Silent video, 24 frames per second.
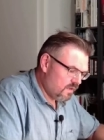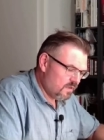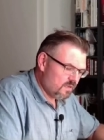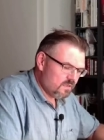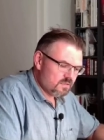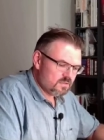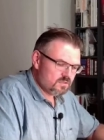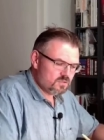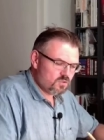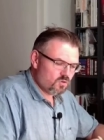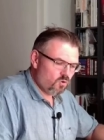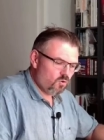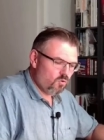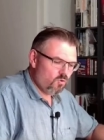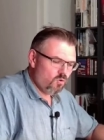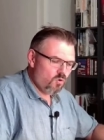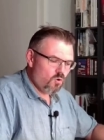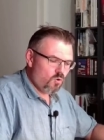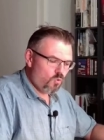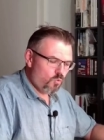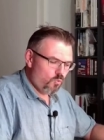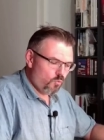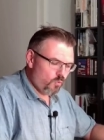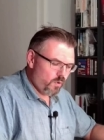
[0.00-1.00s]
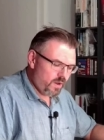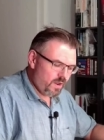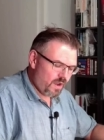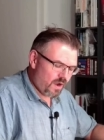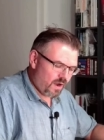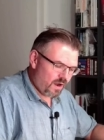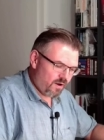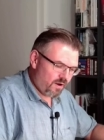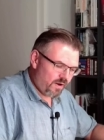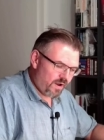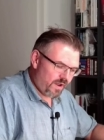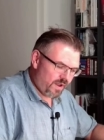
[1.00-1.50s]
So we
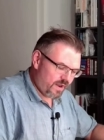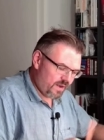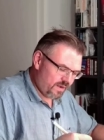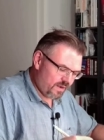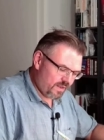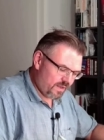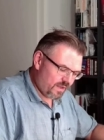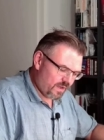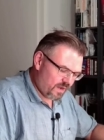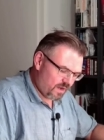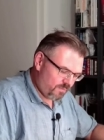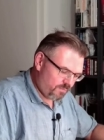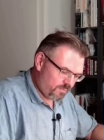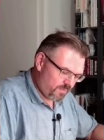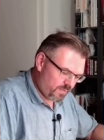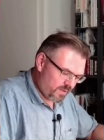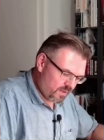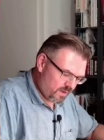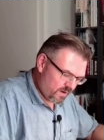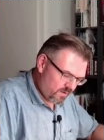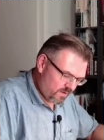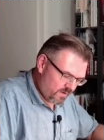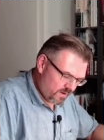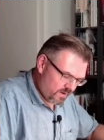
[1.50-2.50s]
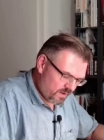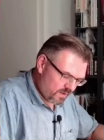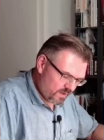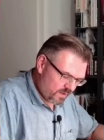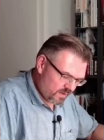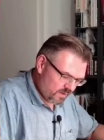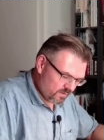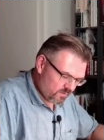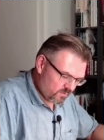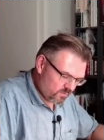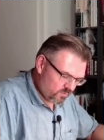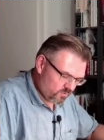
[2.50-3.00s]
are ending up here
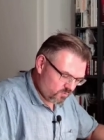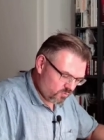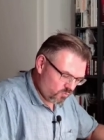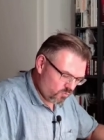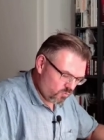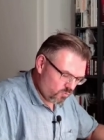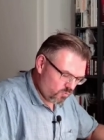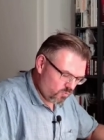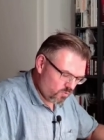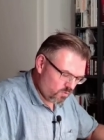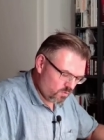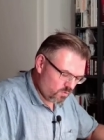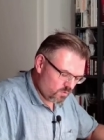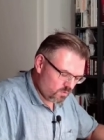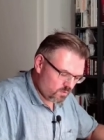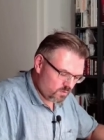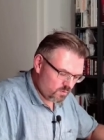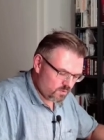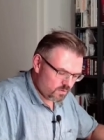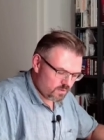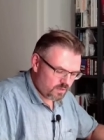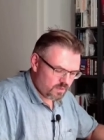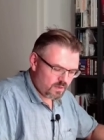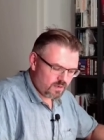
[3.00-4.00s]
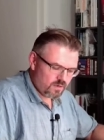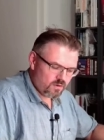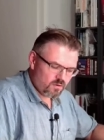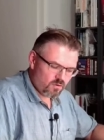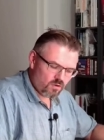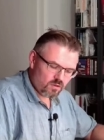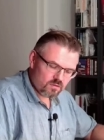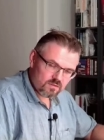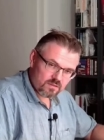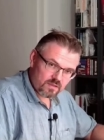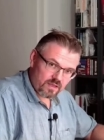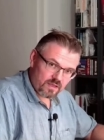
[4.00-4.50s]
in 2, yeah,
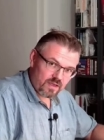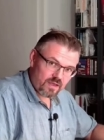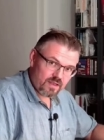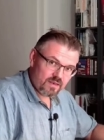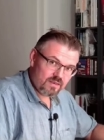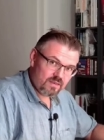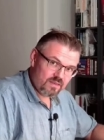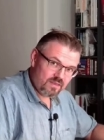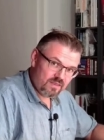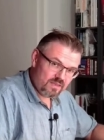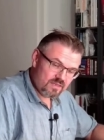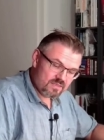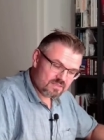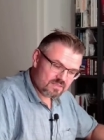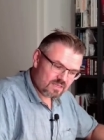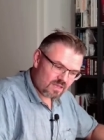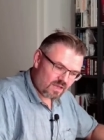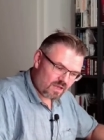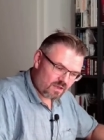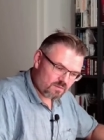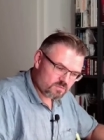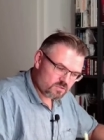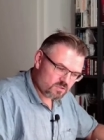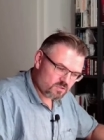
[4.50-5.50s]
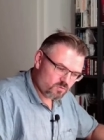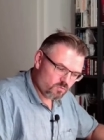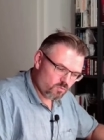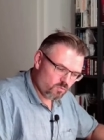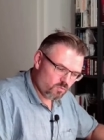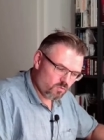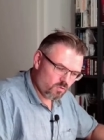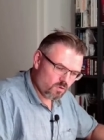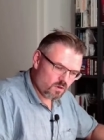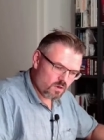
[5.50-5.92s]
not 10, this times 2,